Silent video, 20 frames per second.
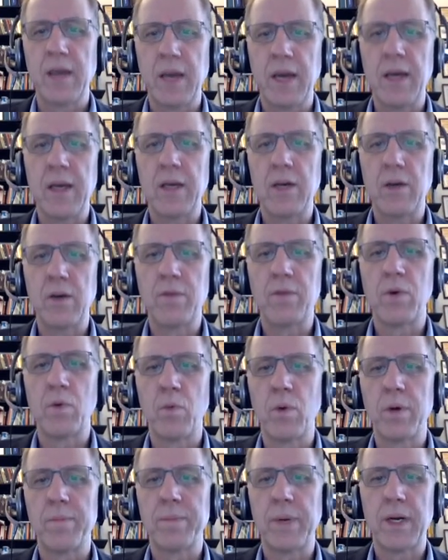a over
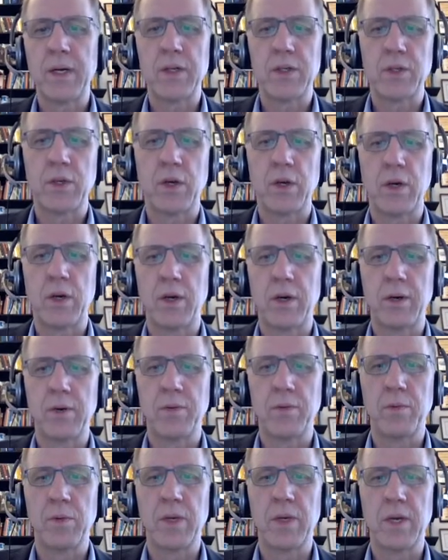1 minus r,
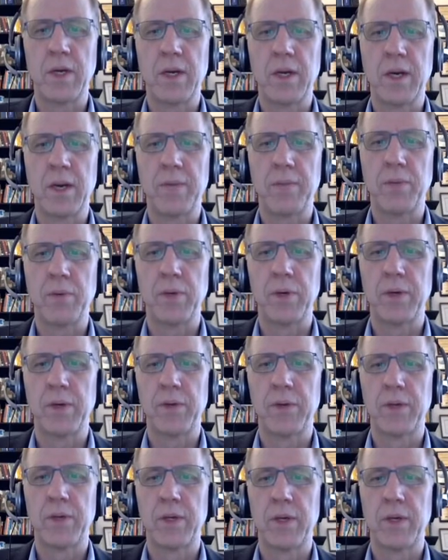we end up with